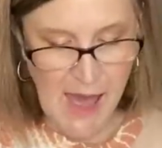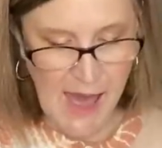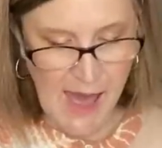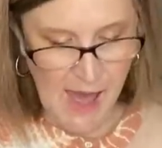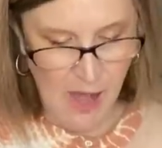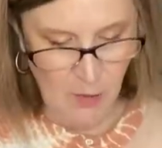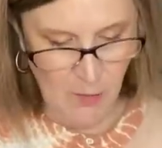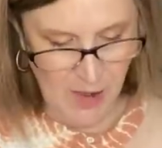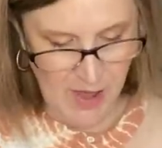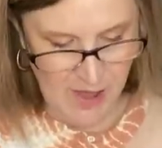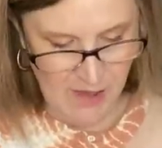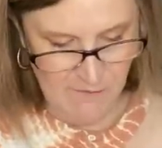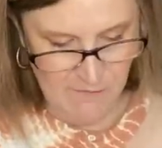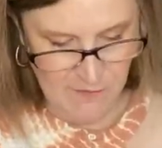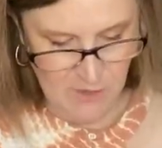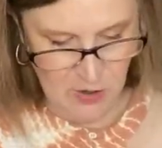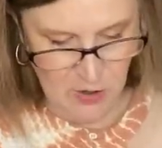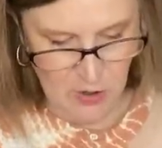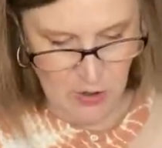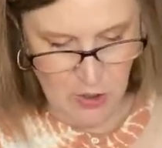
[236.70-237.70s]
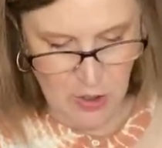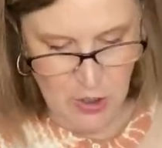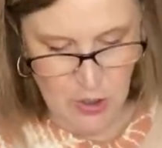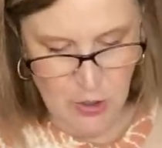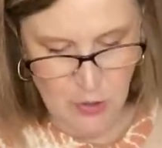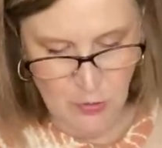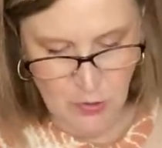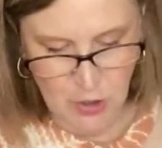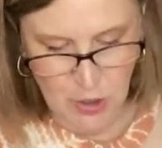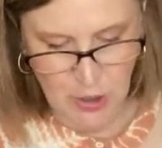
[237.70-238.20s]
However,
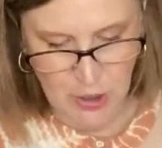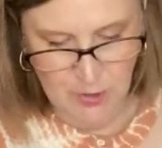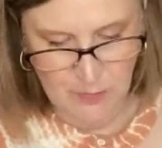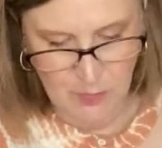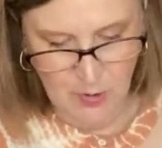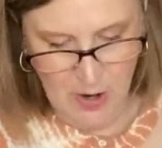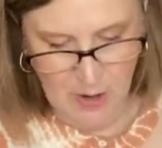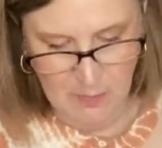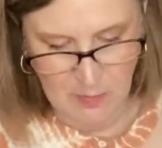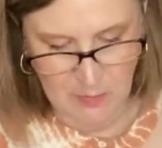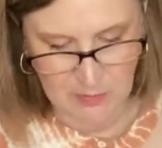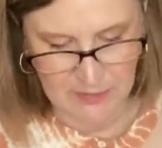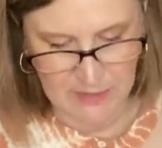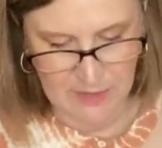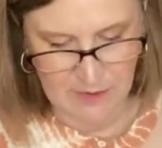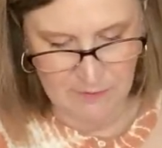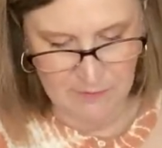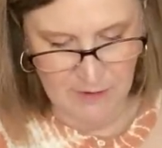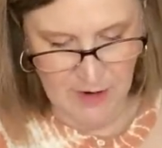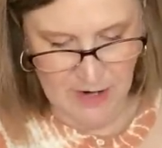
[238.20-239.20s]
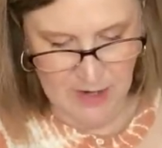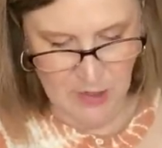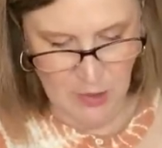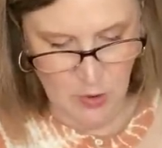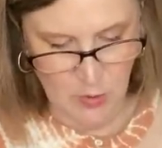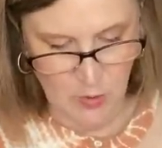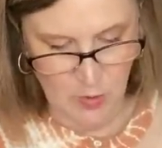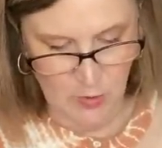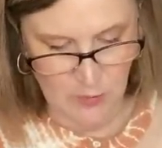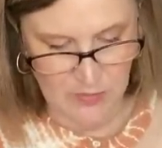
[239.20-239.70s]
you could probably find a
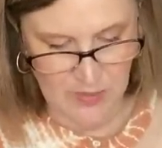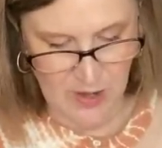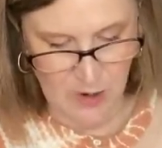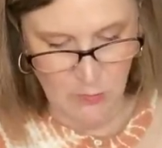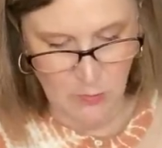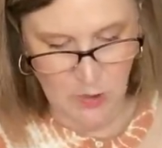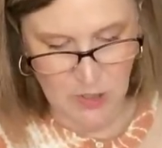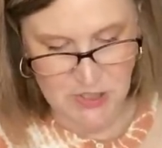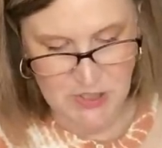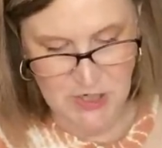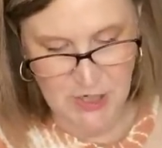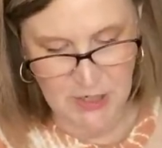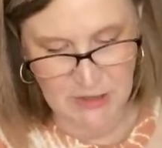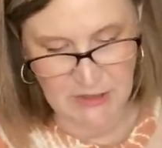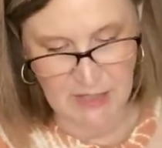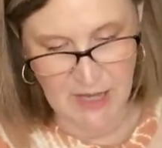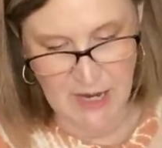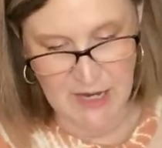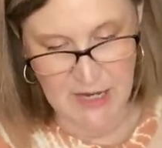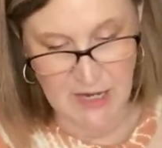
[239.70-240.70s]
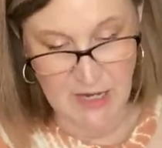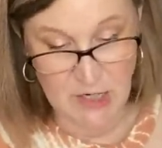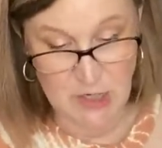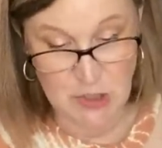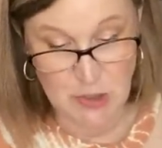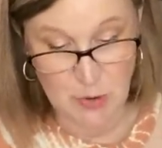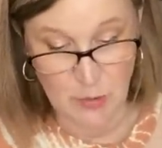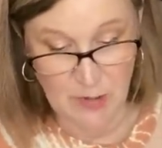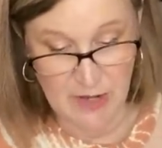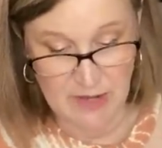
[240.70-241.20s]
quote that works good, like
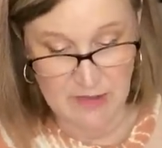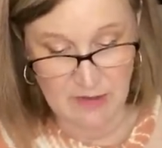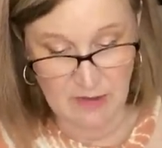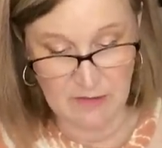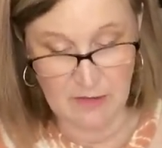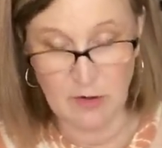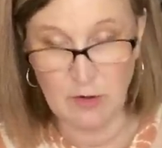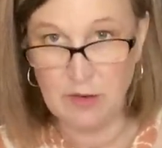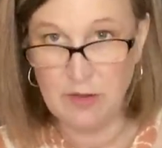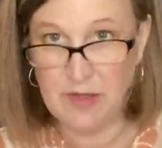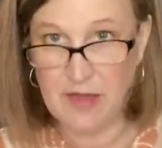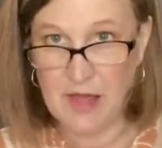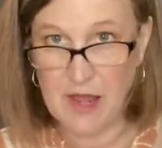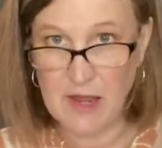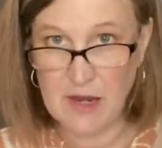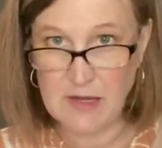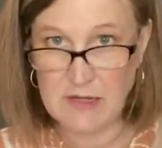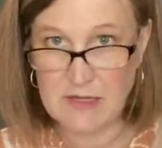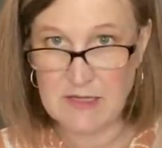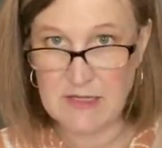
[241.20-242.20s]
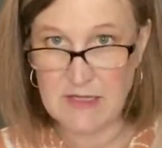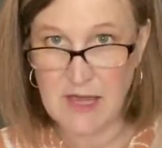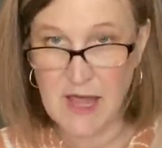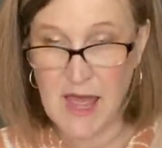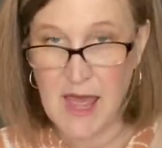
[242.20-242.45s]
enjoy the little things,